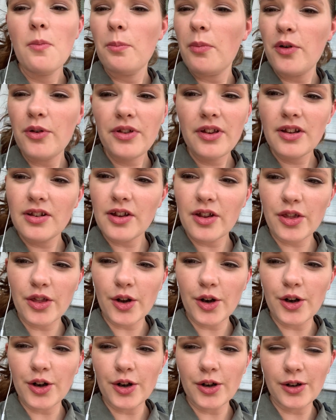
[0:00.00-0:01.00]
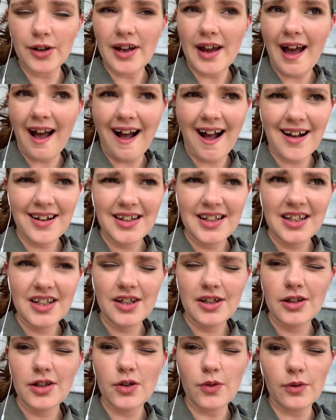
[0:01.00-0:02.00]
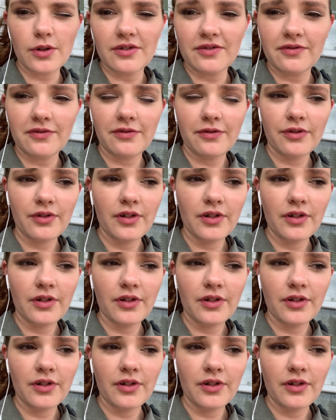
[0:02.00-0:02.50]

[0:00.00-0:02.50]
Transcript: Both in the third act, sort of,